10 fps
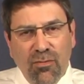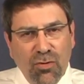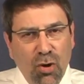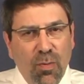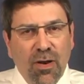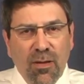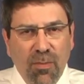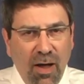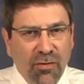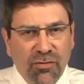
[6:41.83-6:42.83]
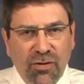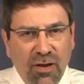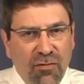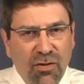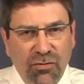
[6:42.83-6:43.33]
nobody bothers to
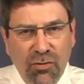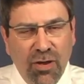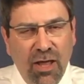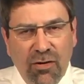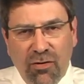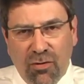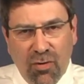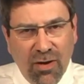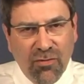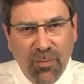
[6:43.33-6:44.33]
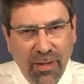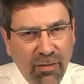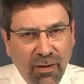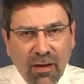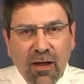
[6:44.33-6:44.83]
give the adjudicator the correct
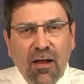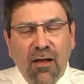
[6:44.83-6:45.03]
spelling